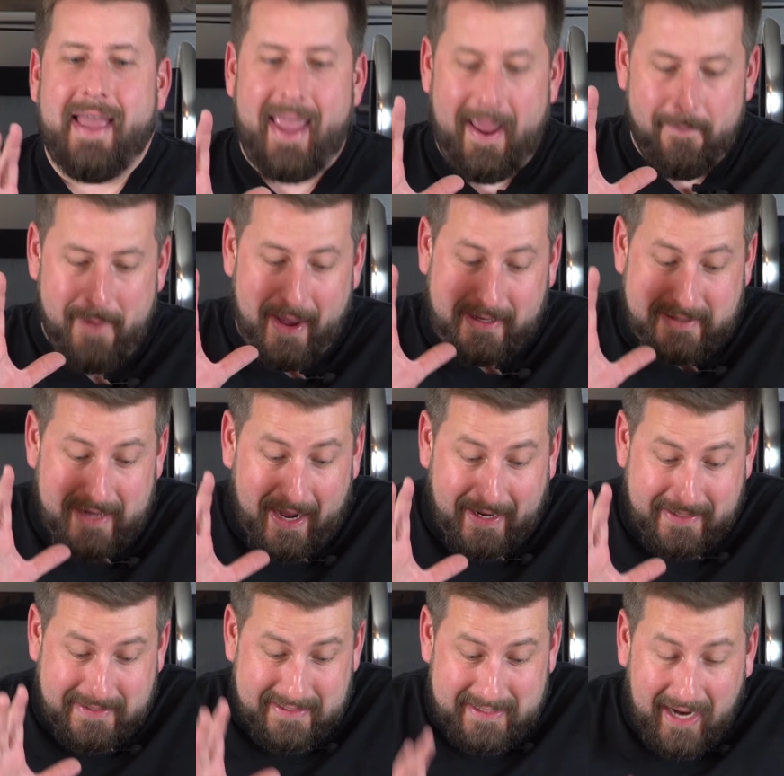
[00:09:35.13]
It makes
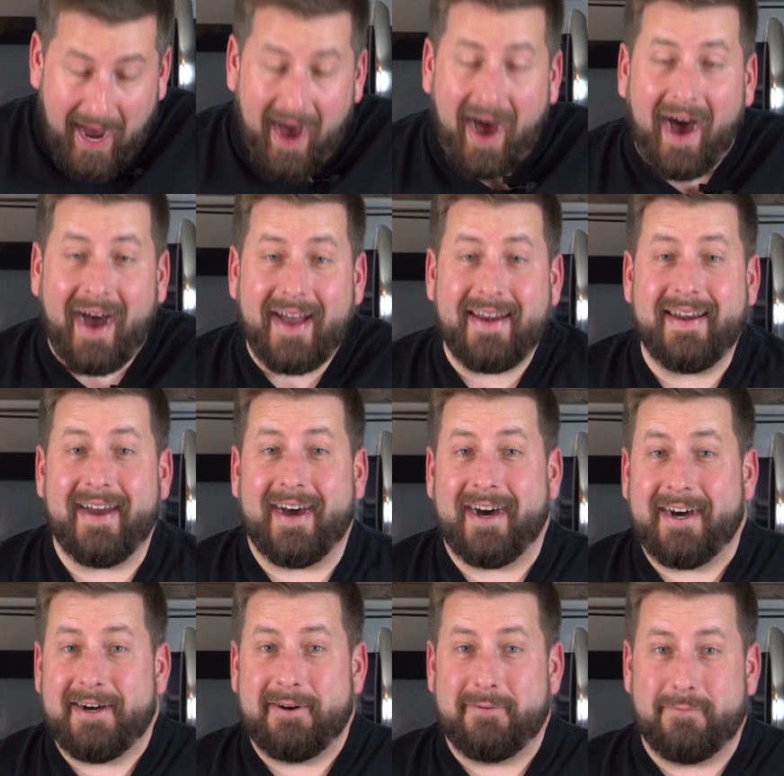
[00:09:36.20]
a ton
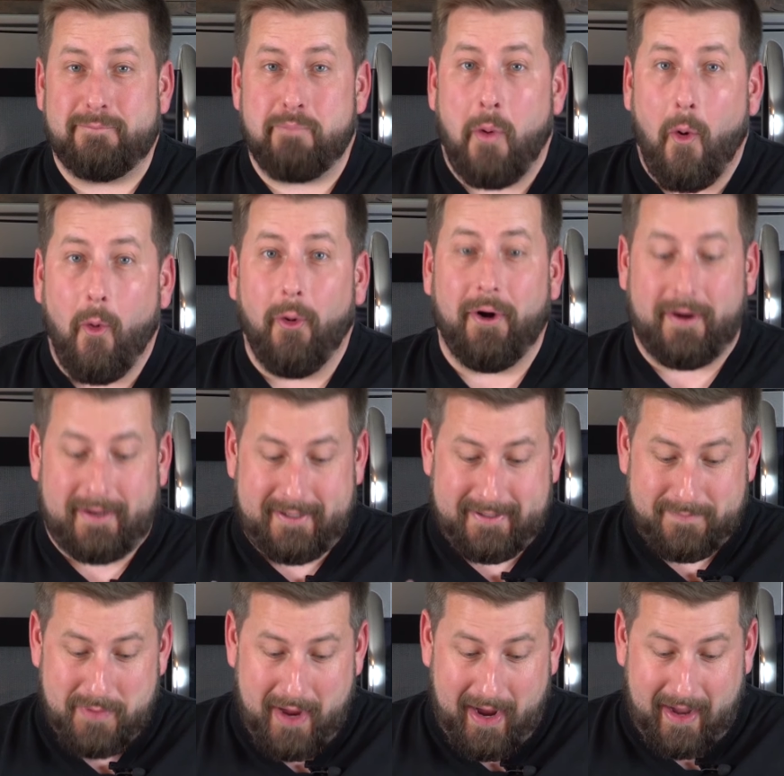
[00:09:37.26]
of pork,
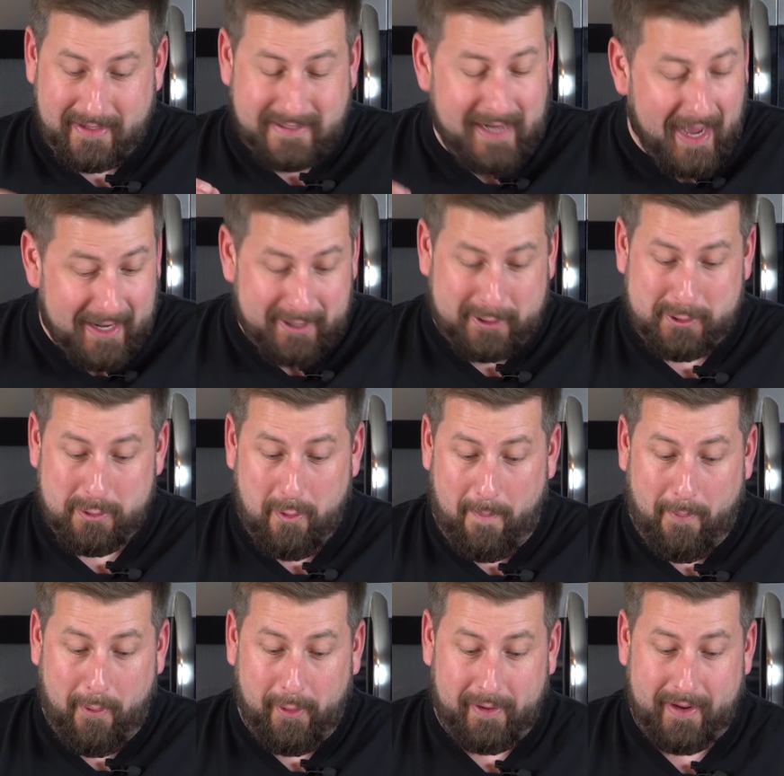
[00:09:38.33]
a ton of Kalua
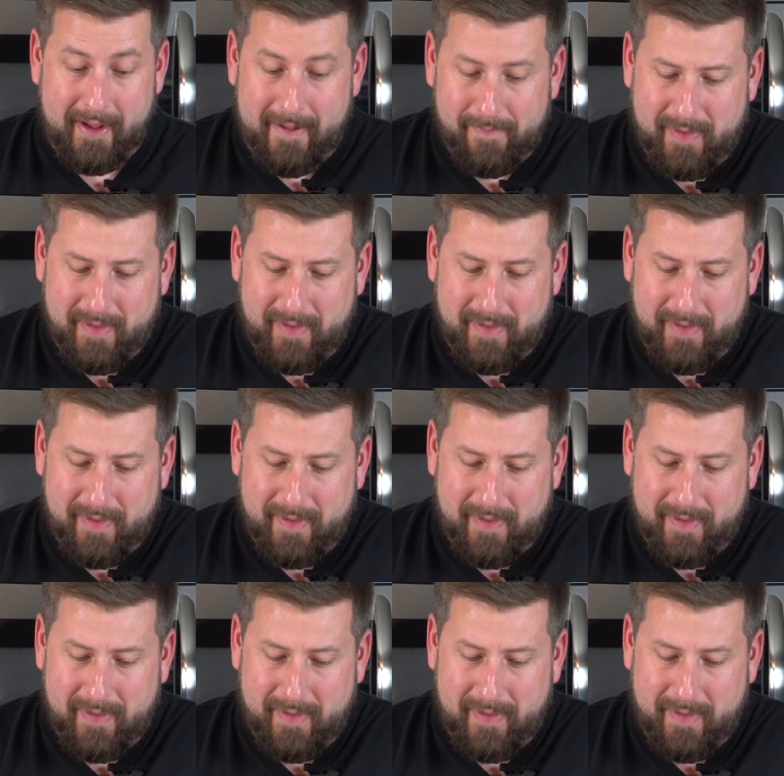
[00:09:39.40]
pork.